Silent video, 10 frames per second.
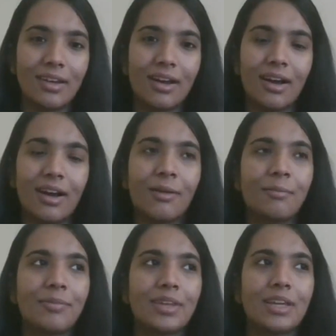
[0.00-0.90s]

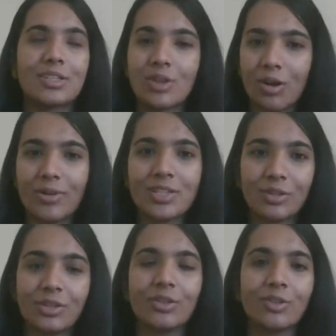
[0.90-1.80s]
It is always
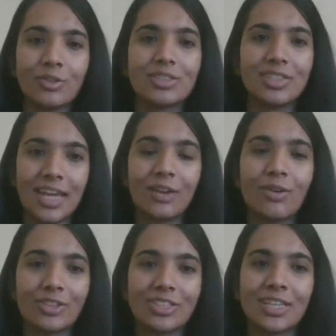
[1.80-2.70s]
good to take
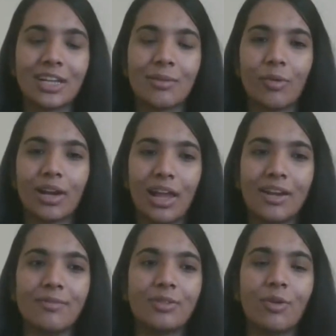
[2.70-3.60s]
courses that are more
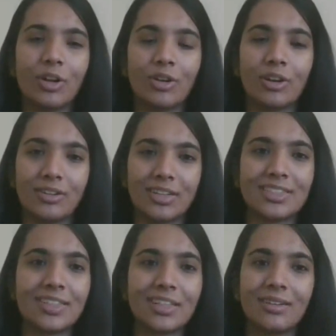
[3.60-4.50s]
aligned with what you're
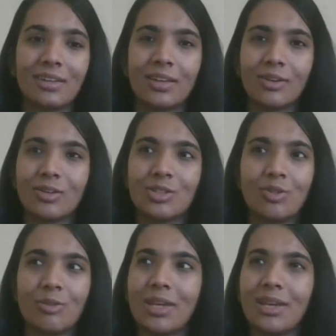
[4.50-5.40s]
interested in, because you
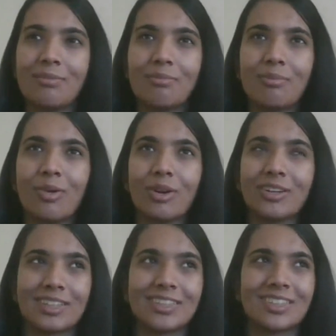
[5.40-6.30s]
will be more
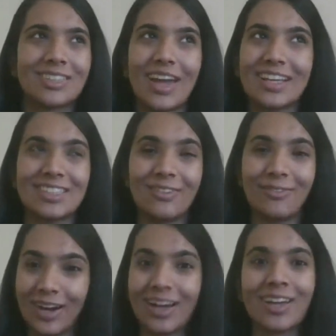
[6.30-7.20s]
interested to actually
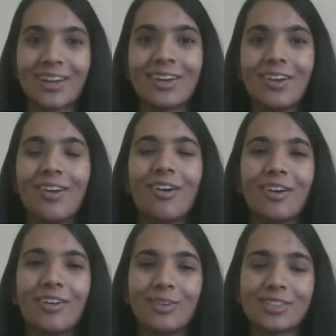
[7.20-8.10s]
work
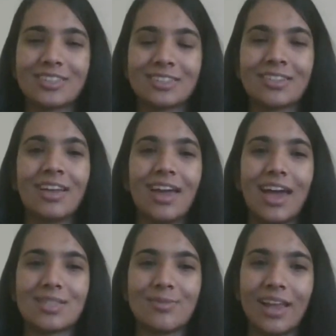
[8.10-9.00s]
on those
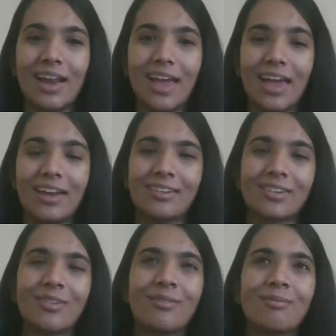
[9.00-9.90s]
as well, and
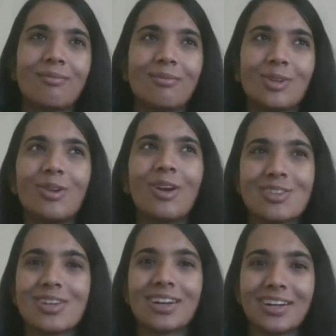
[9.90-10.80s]
you will
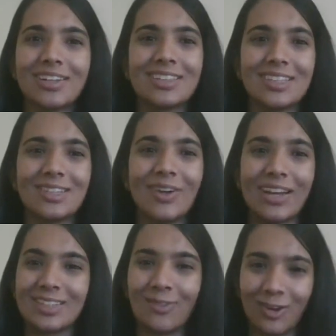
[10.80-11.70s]
also learn things that you
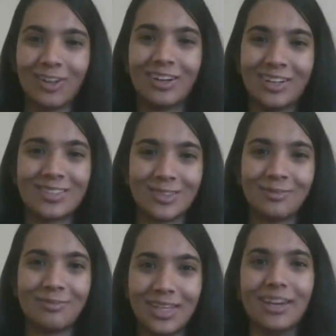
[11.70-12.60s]
actually want to learn. So
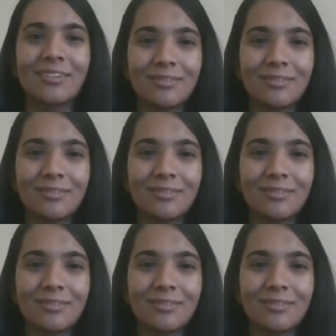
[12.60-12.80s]
yeah.